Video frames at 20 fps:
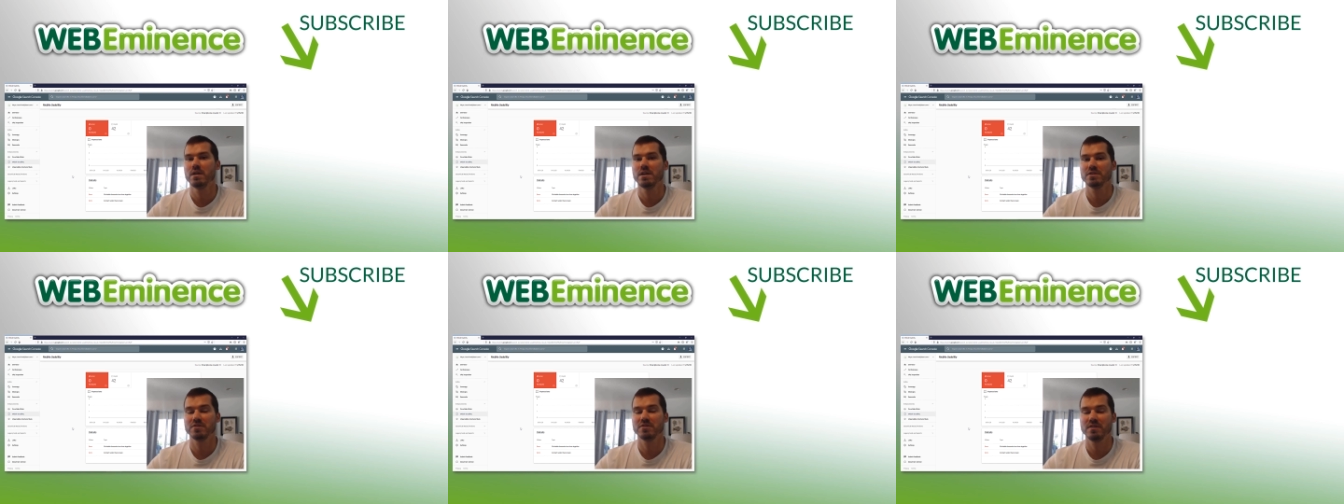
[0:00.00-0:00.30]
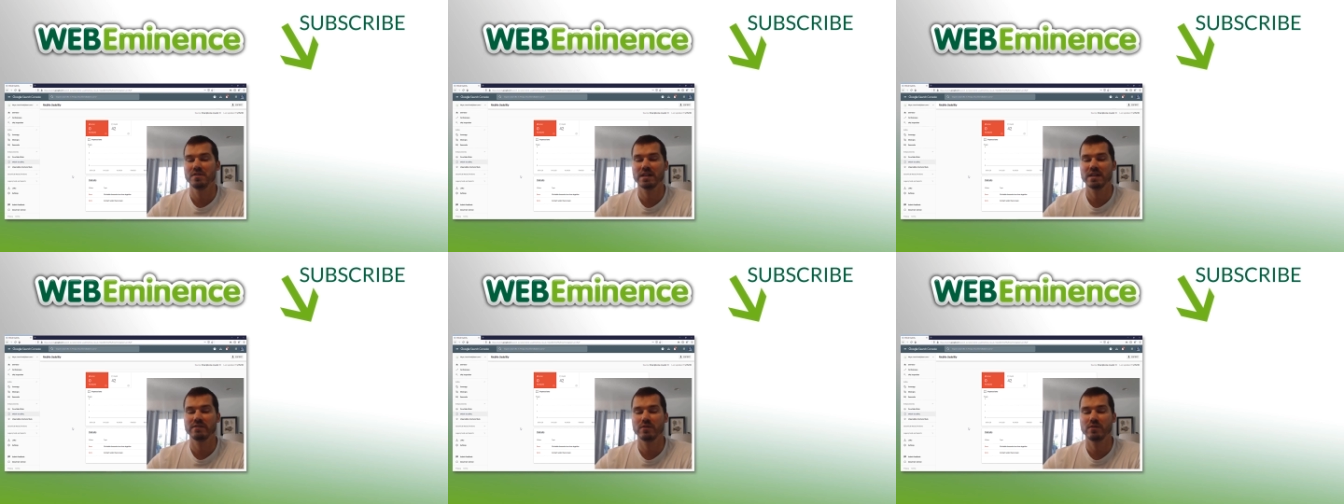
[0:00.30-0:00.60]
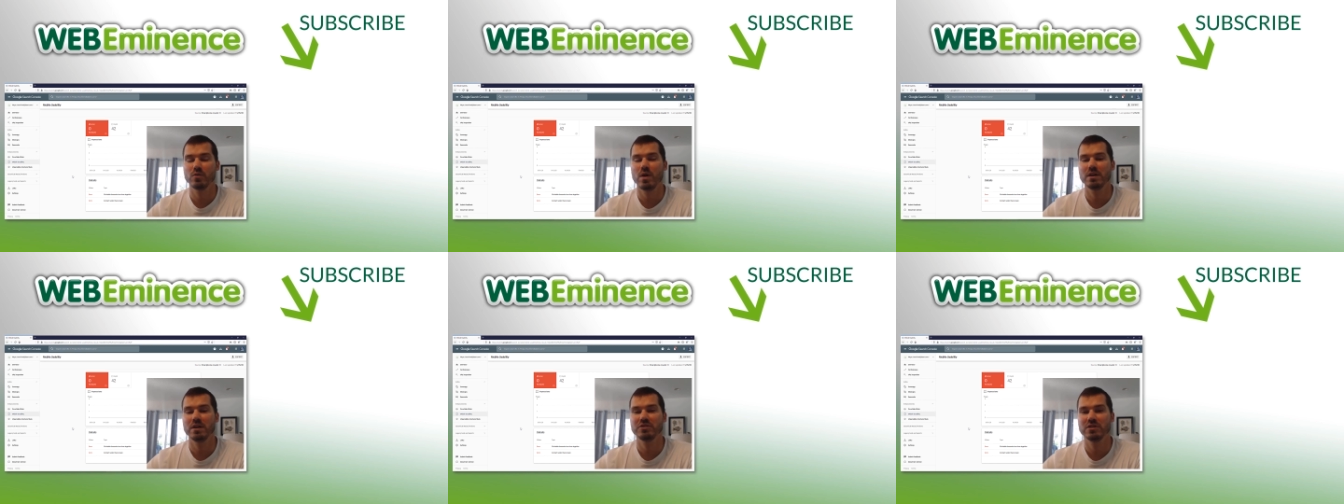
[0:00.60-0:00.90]
So thanks for
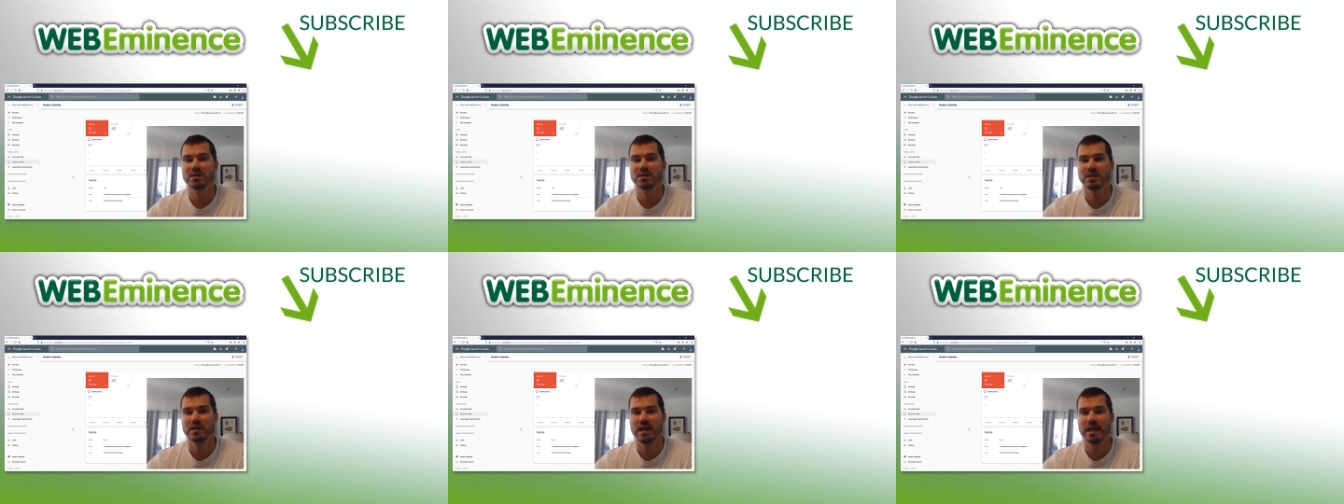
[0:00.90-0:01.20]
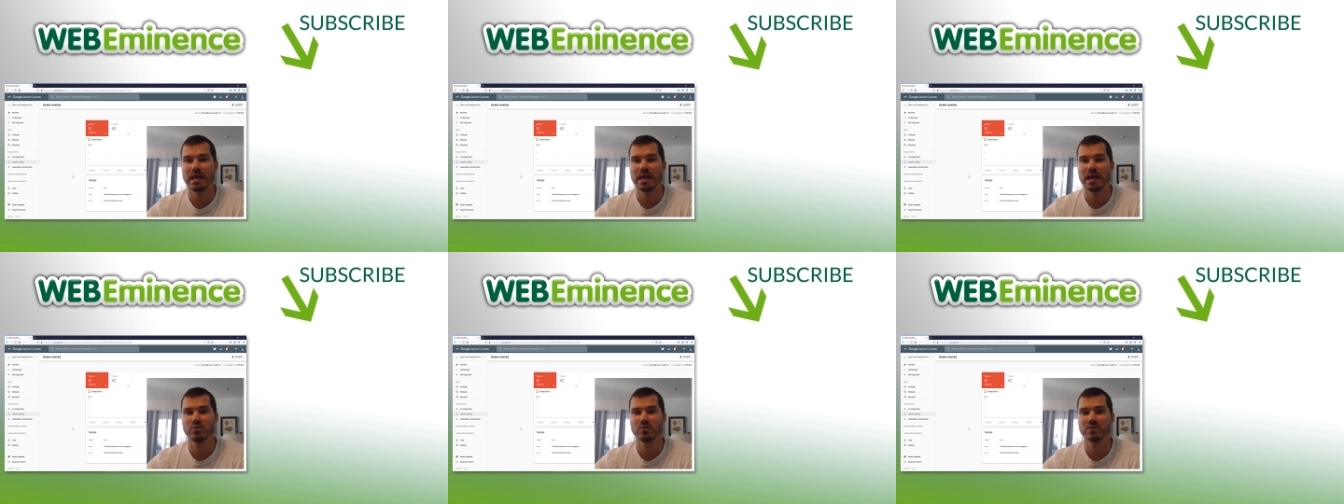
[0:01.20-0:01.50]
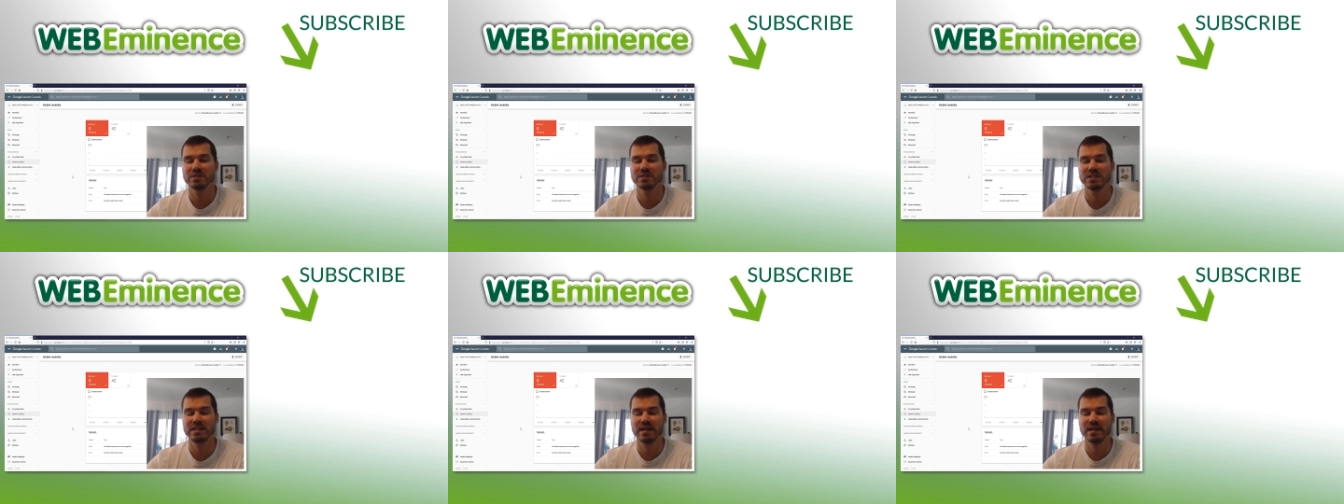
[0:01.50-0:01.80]
watching and
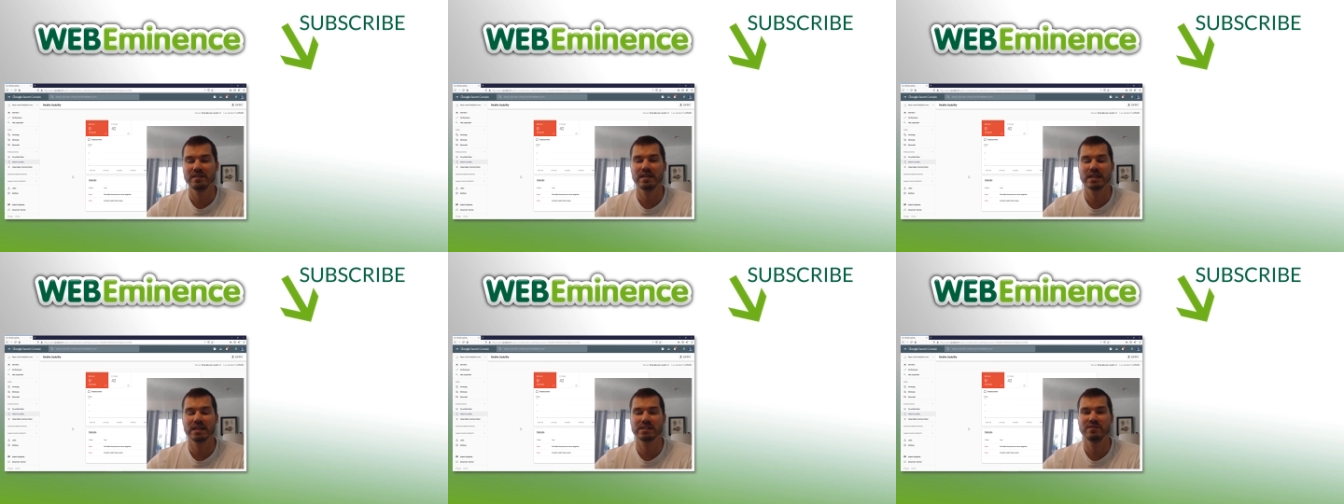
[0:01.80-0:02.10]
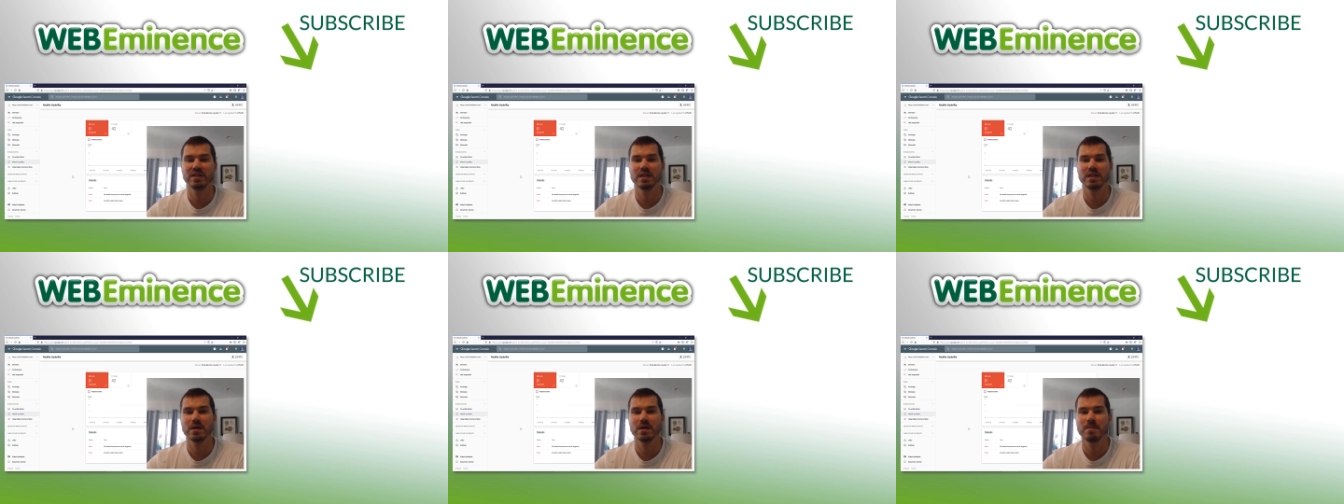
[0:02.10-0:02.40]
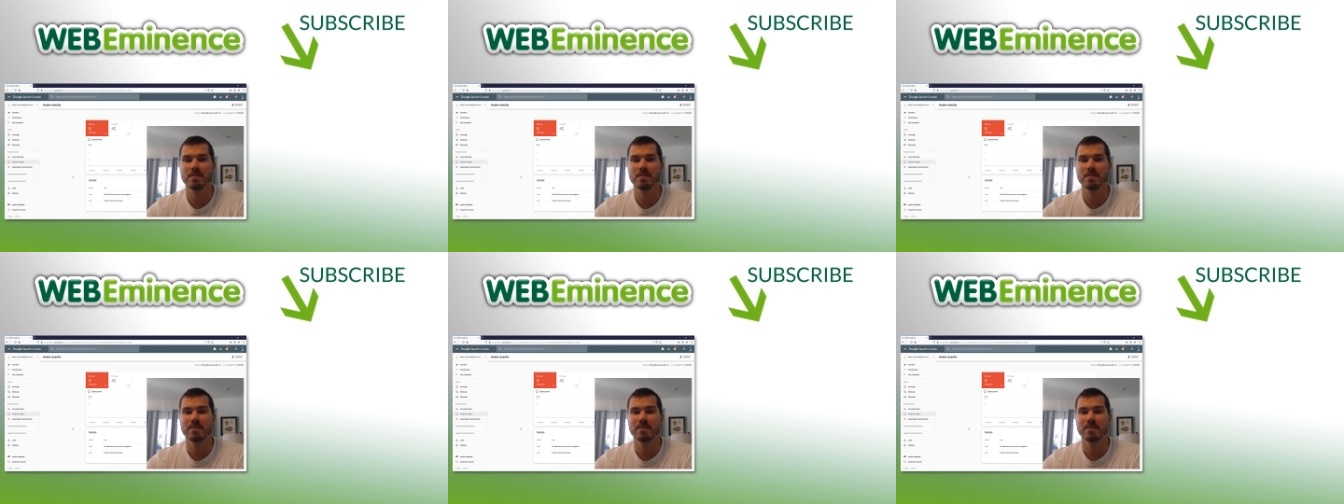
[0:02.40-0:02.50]
we'll see you on the next video.